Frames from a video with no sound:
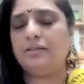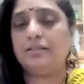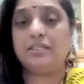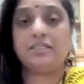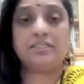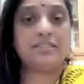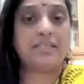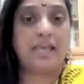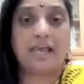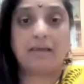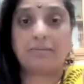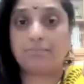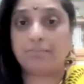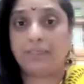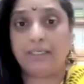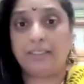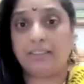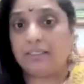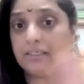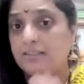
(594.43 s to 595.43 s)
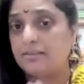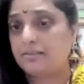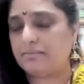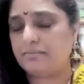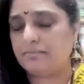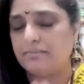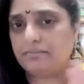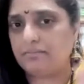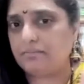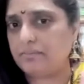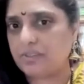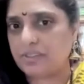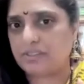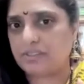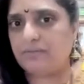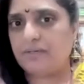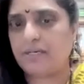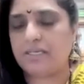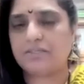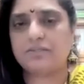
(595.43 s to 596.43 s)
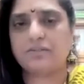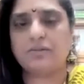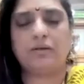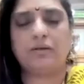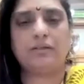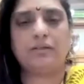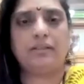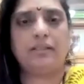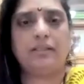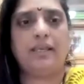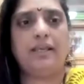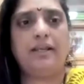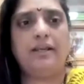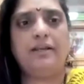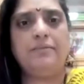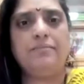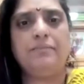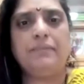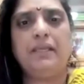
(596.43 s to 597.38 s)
Is happy that Shiva is not there.